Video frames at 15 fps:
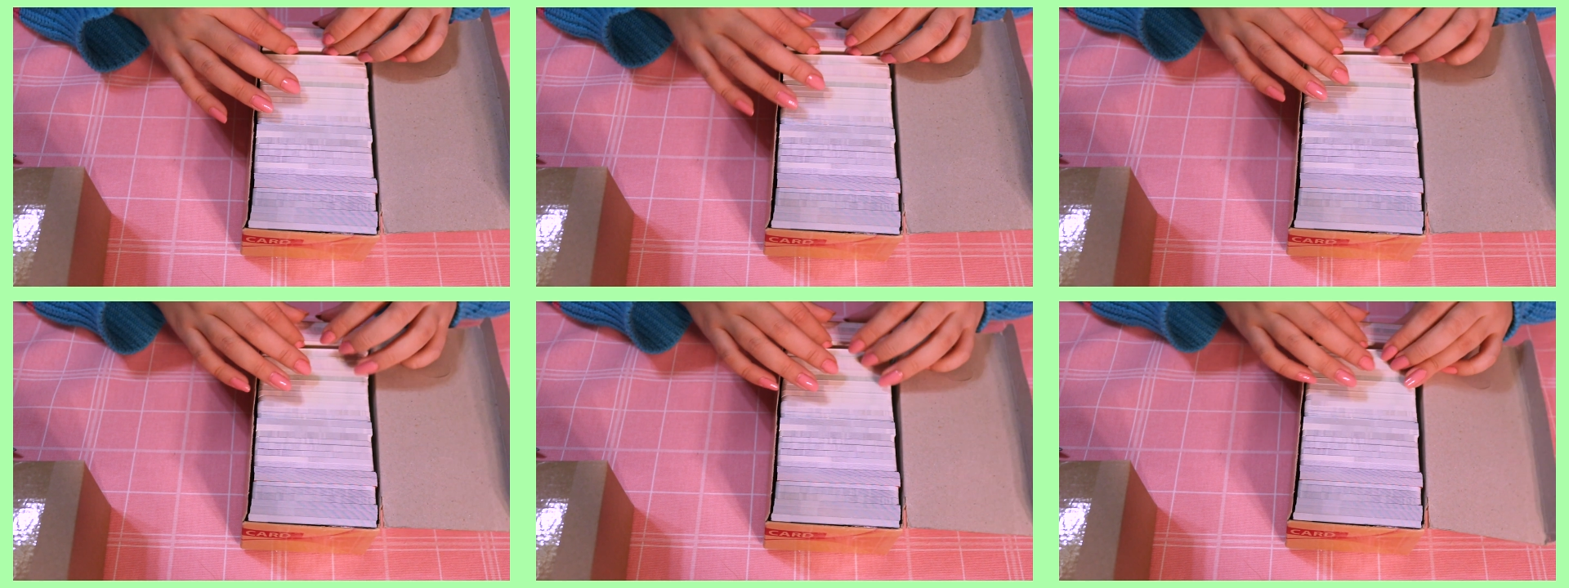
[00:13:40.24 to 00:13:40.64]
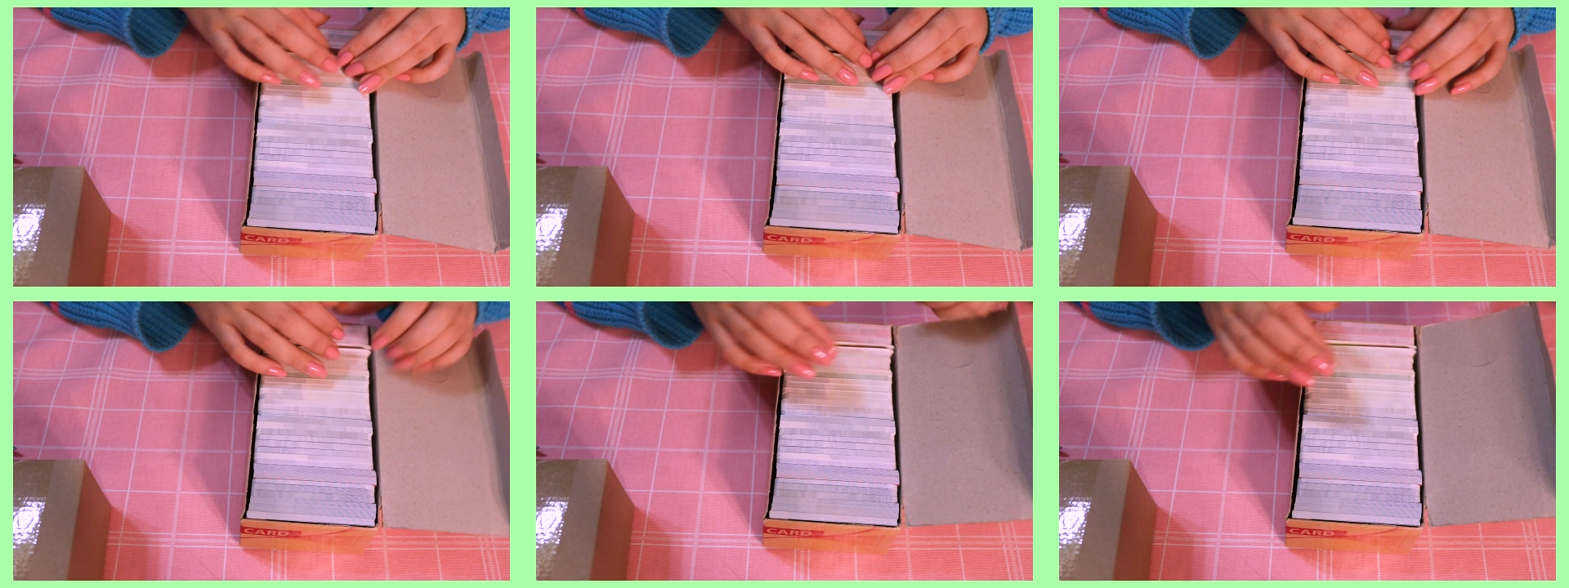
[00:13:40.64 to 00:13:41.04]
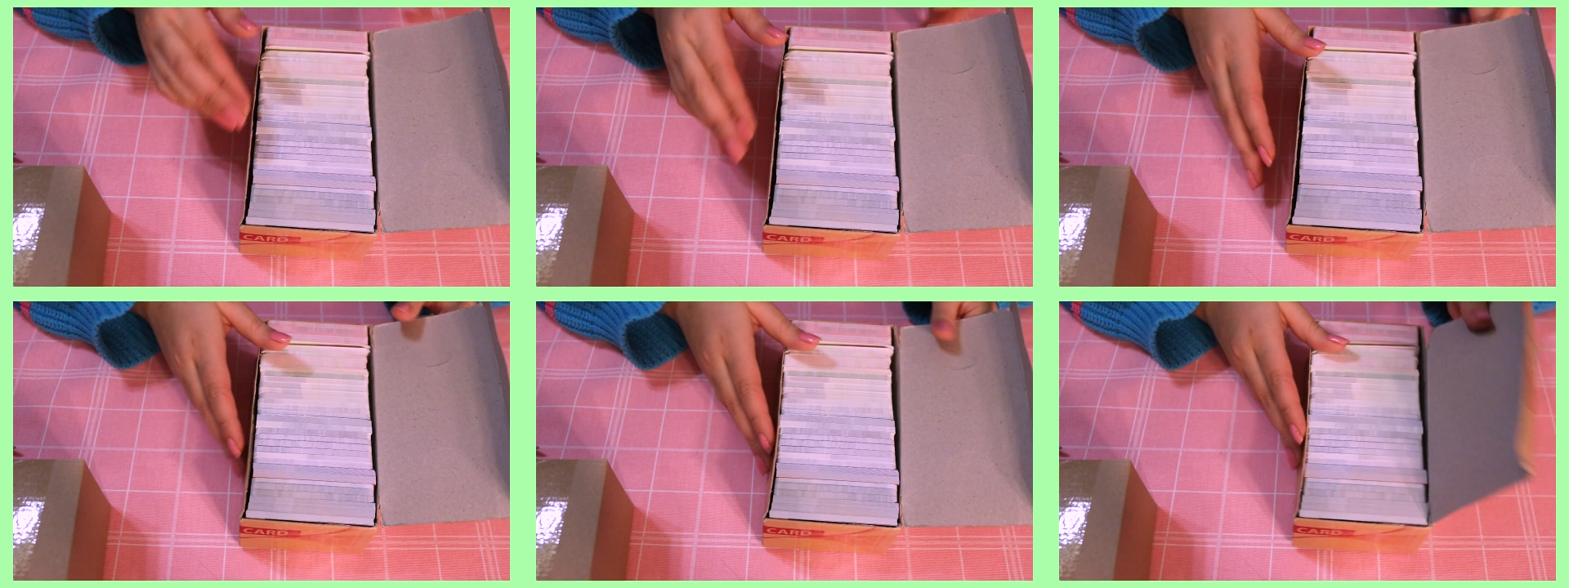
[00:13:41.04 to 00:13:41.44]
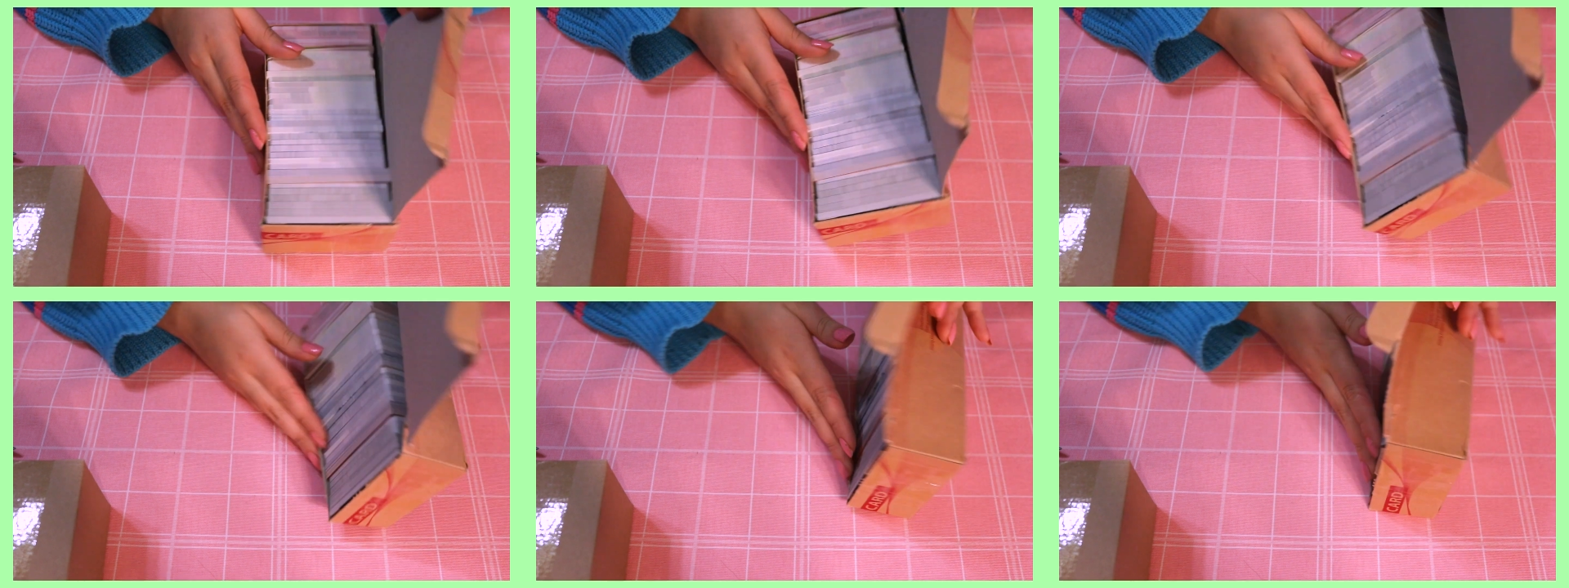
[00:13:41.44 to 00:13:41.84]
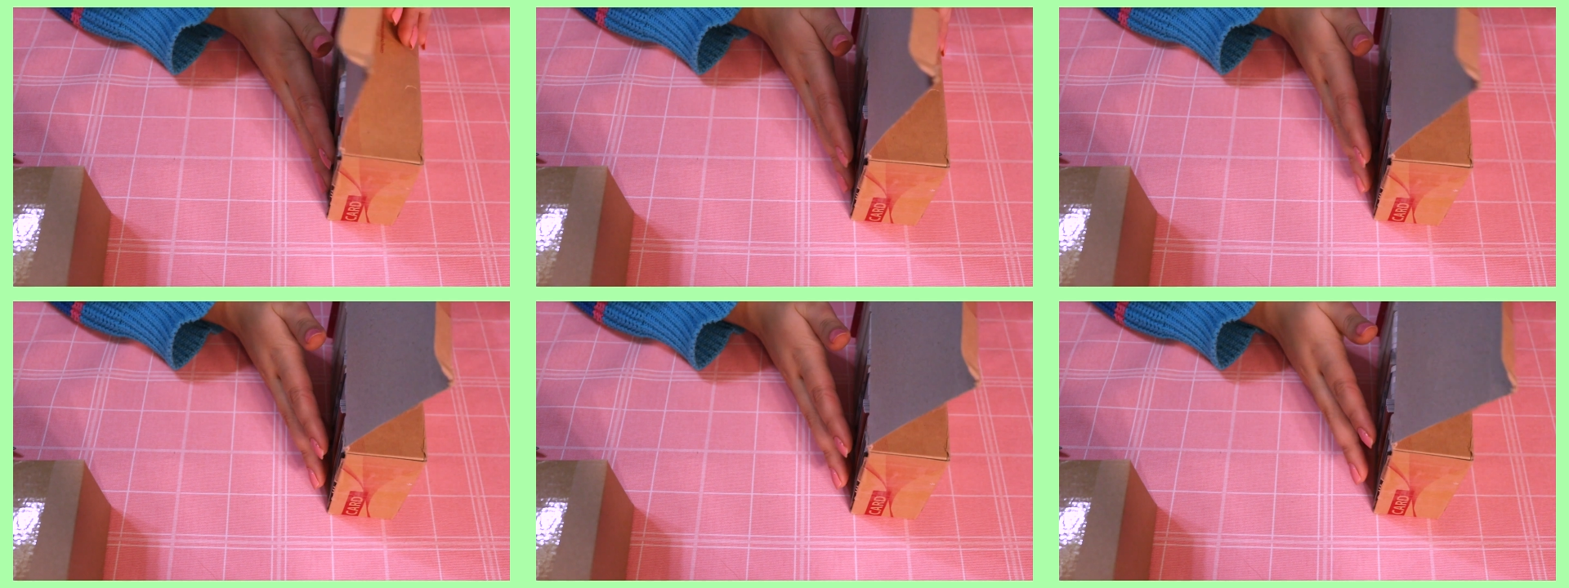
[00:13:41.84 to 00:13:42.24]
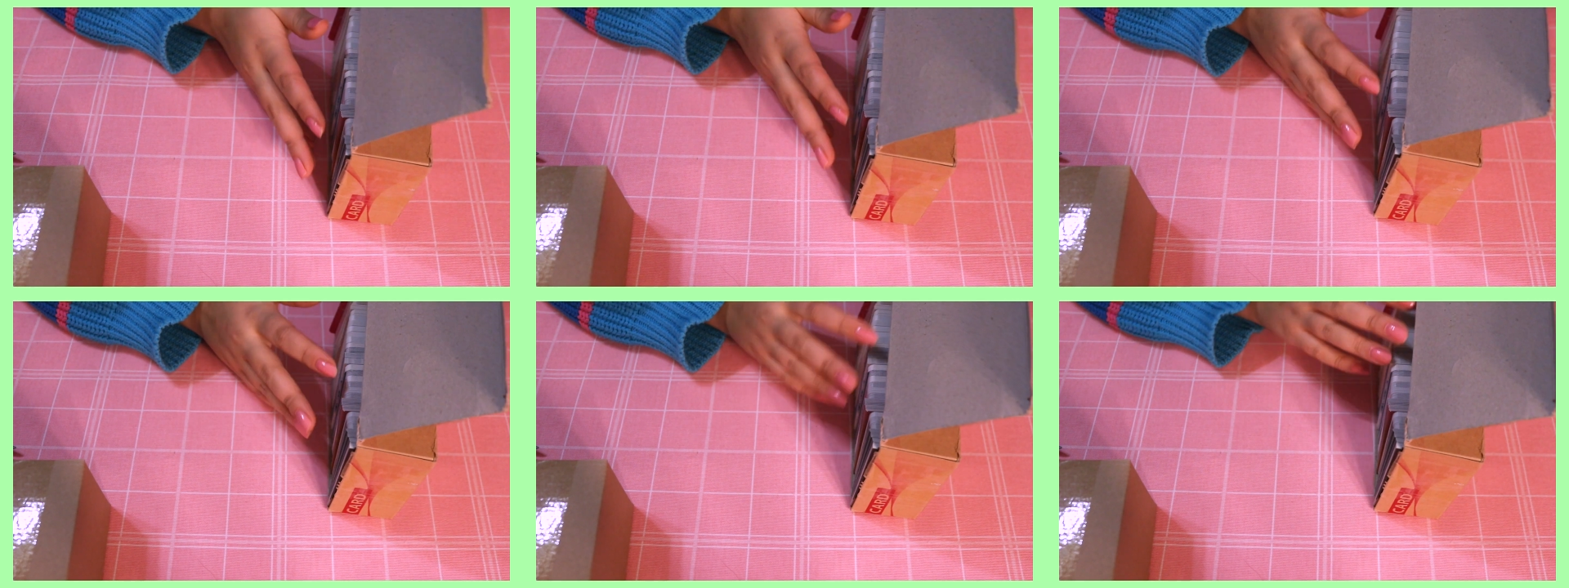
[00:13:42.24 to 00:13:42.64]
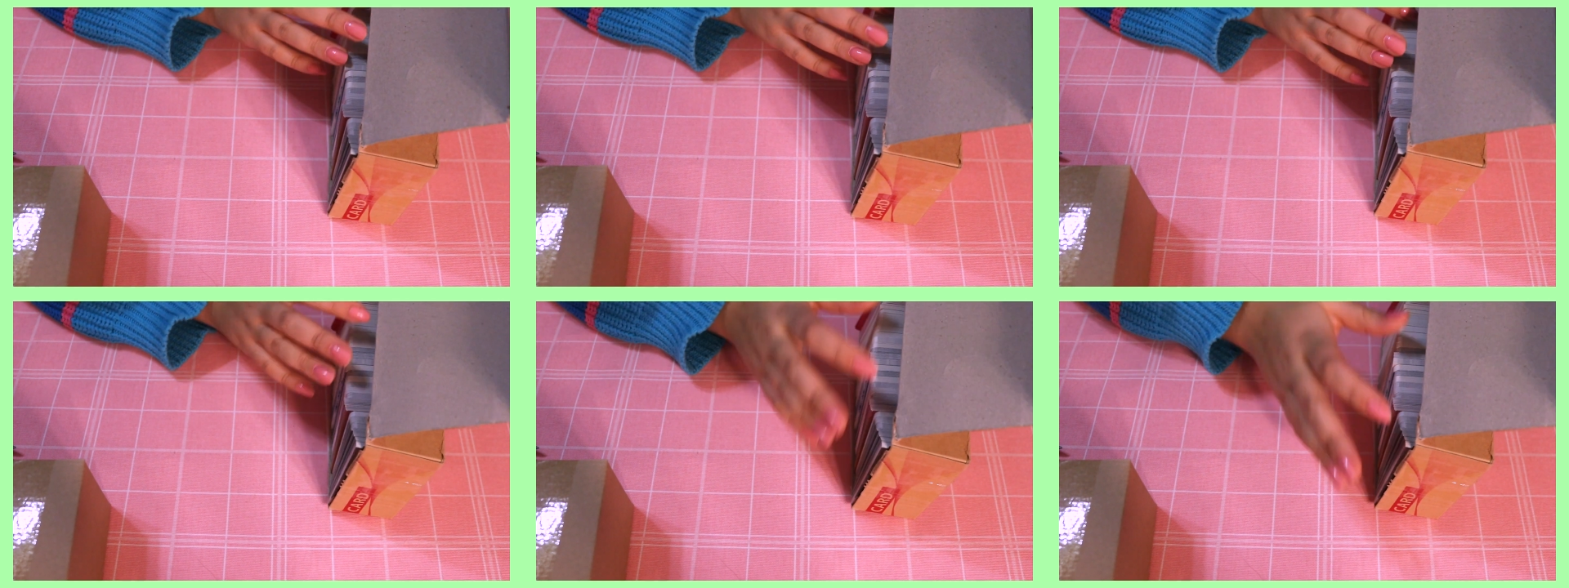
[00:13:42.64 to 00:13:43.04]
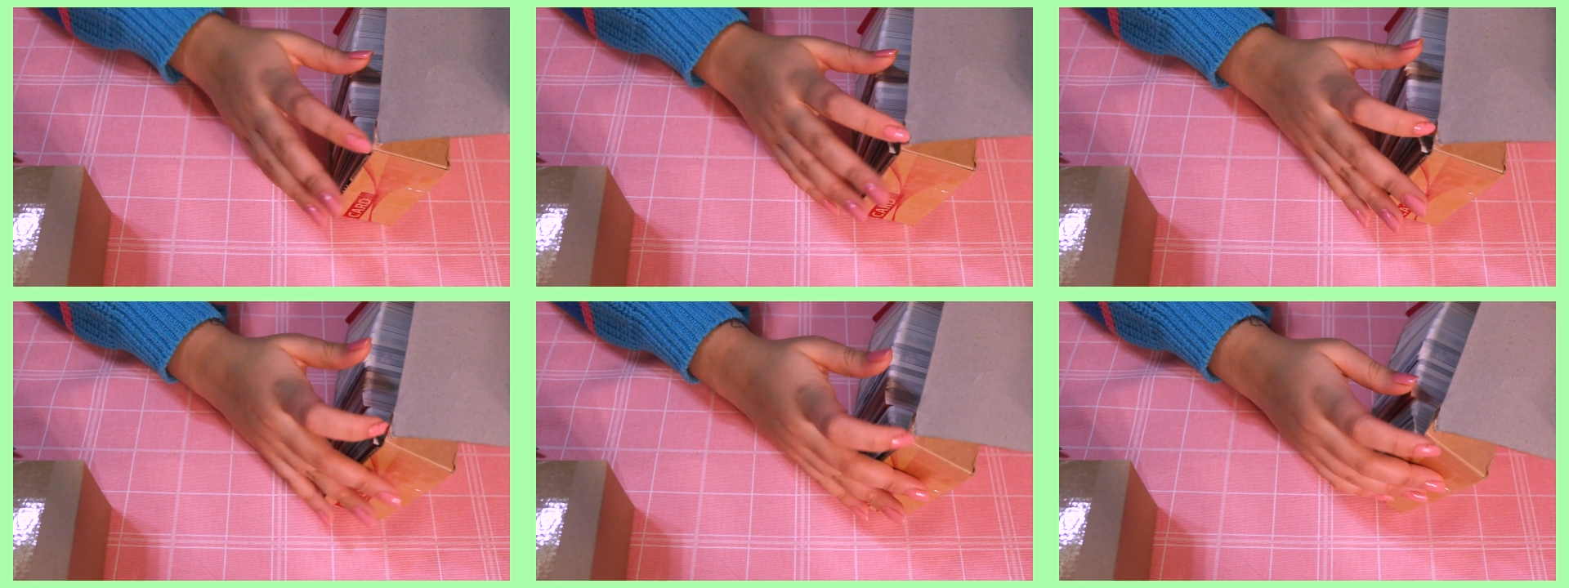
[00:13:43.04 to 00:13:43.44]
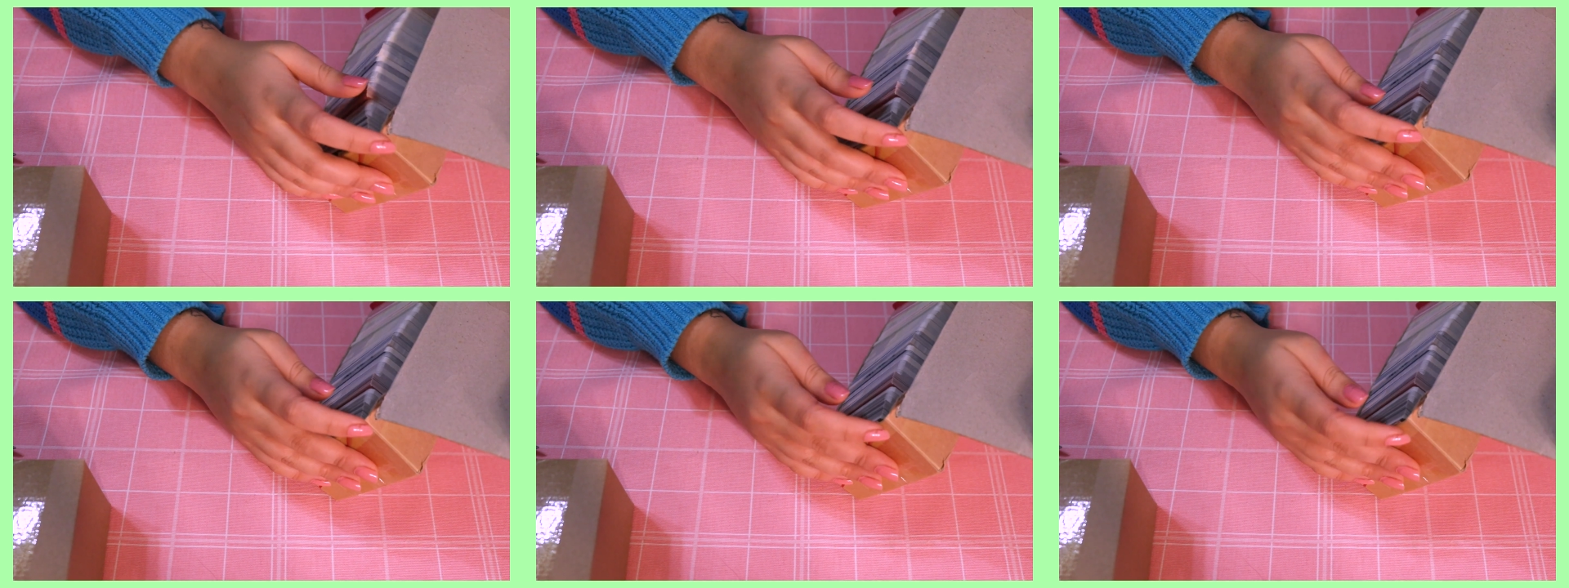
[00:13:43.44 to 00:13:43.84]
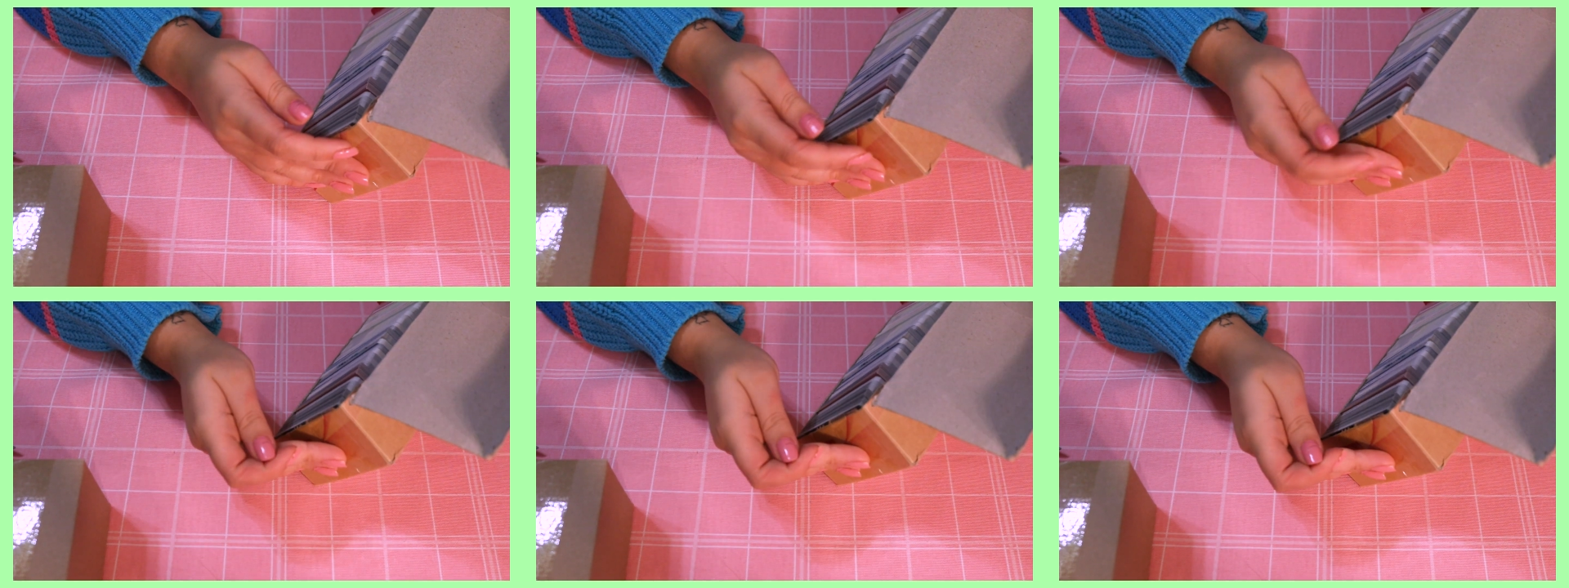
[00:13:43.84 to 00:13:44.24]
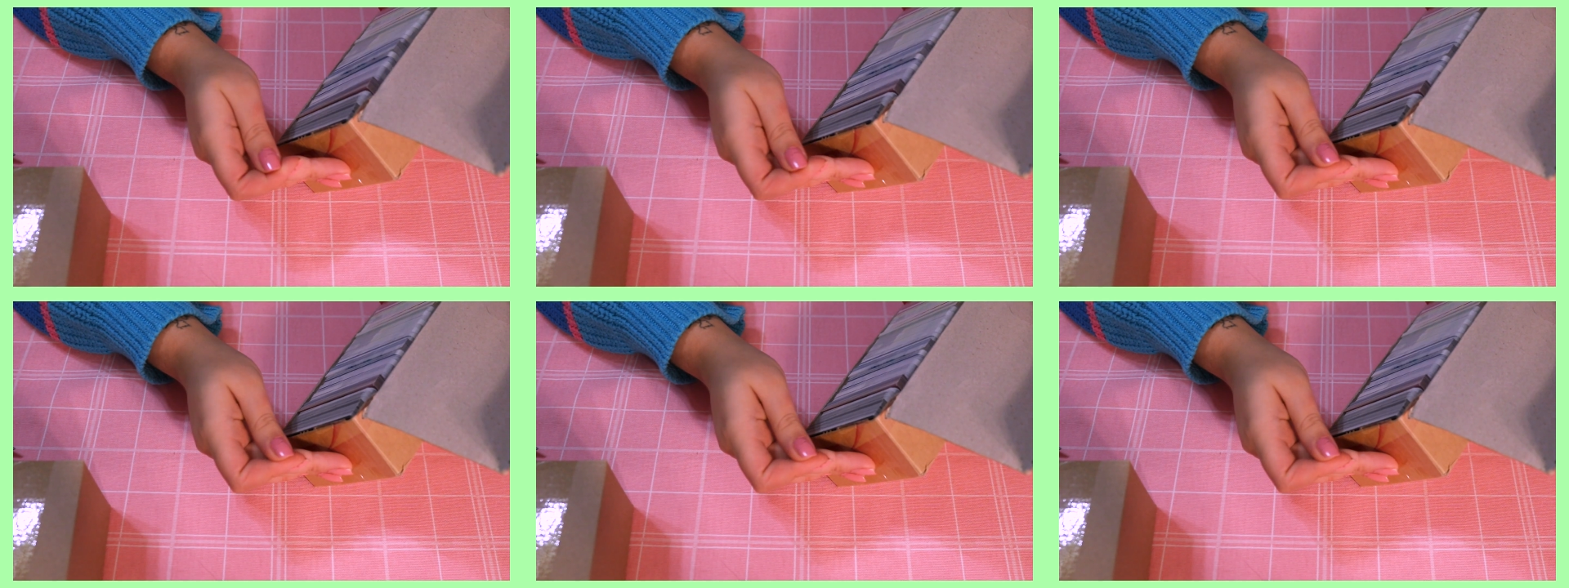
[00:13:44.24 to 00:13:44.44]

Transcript: [unreadable: no face in view]